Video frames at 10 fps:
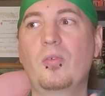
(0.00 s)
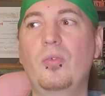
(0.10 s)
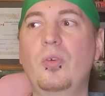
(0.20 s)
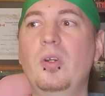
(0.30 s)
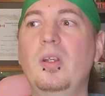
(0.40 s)

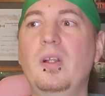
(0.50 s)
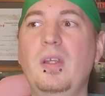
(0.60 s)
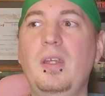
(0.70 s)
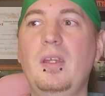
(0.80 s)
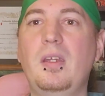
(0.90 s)

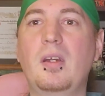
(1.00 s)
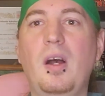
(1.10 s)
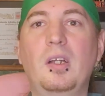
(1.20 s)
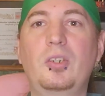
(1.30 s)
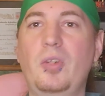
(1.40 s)
really
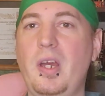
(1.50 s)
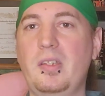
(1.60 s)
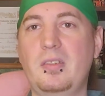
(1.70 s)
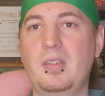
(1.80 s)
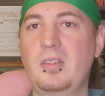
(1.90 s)

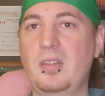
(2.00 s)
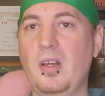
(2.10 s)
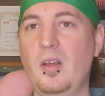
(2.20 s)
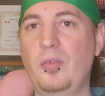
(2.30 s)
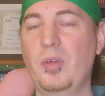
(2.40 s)
contrasts
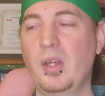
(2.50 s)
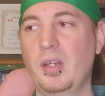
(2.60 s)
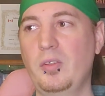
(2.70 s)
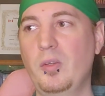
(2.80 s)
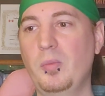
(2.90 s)
itself
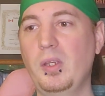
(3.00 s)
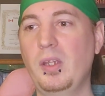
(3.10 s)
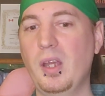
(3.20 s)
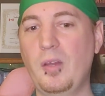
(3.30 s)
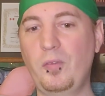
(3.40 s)
to me.